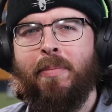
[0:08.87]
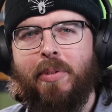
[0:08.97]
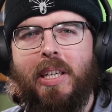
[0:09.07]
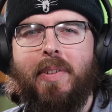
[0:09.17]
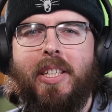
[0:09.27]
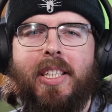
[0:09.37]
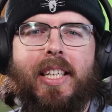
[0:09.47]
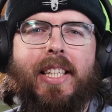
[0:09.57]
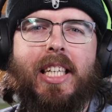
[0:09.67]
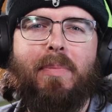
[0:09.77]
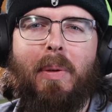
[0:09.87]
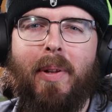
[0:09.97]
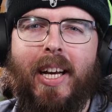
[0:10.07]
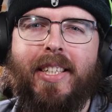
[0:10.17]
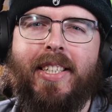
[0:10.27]
previously the SP
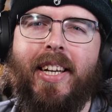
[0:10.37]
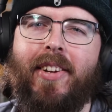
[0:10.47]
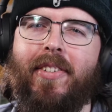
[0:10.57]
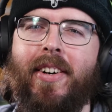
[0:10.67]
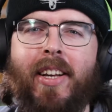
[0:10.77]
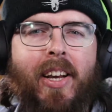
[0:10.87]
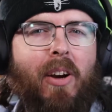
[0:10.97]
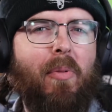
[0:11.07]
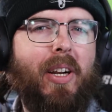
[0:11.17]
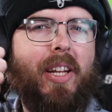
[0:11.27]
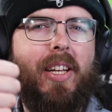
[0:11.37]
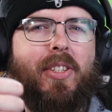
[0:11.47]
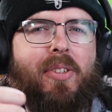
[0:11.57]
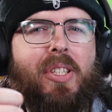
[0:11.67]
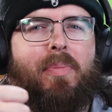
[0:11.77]
Plays channel. We're gonna
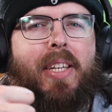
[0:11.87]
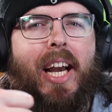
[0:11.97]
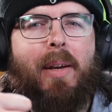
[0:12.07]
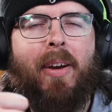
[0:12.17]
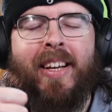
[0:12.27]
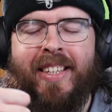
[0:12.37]
do some game.